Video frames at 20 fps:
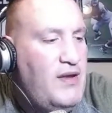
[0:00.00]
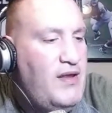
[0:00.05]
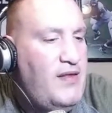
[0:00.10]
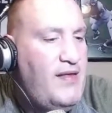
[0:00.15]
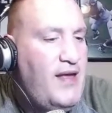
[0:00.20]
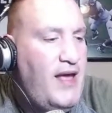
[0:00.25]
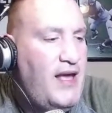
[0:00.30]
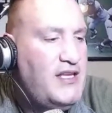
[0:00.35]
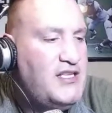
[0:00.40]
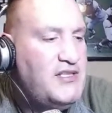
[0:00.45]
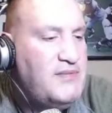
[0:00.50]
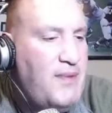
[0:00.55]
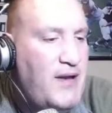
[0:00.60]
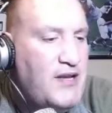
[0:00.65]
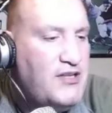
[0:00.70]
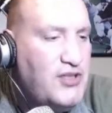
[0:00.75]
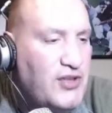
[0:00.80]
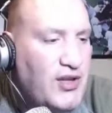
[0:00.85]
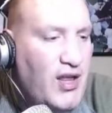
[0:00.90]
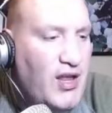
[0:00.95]
They
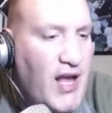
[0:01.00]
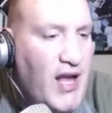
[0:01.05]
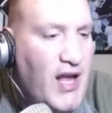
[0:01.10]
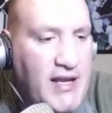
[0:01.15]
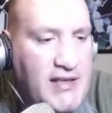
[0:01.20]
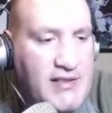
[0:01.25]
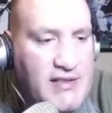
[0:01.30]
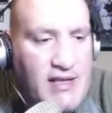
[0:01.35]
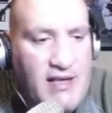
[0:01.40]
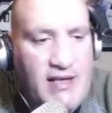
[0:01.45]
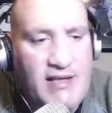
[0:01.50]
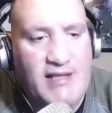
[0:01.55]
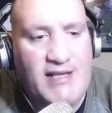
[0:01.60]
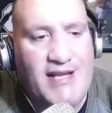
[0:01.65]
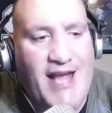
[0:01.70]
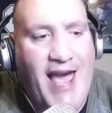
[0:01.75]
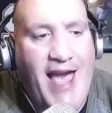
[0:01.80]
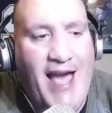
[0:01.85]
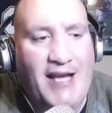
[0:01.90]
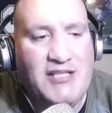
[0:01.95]
specialize in
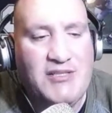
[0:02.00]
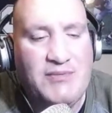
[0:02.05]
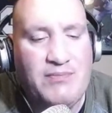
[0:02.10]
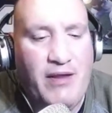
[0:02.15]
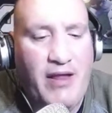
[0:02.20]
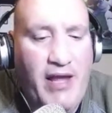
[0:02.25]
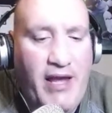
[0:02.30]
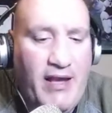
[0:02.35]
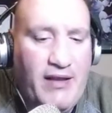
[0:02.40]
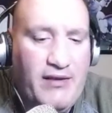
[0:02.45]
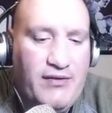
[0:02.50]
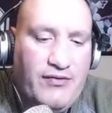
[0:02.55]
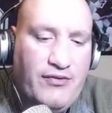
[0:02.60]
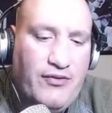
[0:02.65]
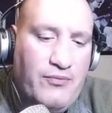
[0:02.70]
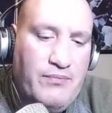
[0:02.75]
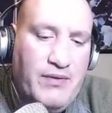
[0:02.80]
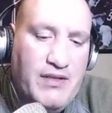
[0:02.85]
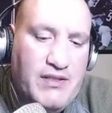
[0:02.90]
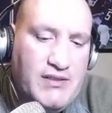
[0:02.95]
tax plans
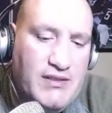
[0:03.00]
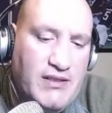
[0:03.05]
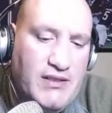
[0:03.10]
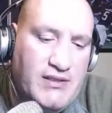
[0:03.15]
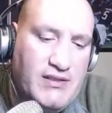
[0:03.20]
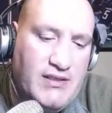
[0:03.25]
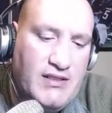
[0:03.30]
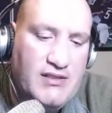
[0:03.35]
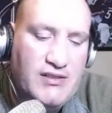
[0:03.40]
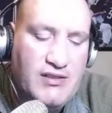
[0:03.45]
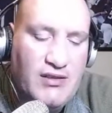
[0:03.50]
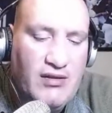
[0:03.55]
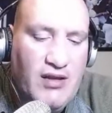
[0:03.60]
for businesses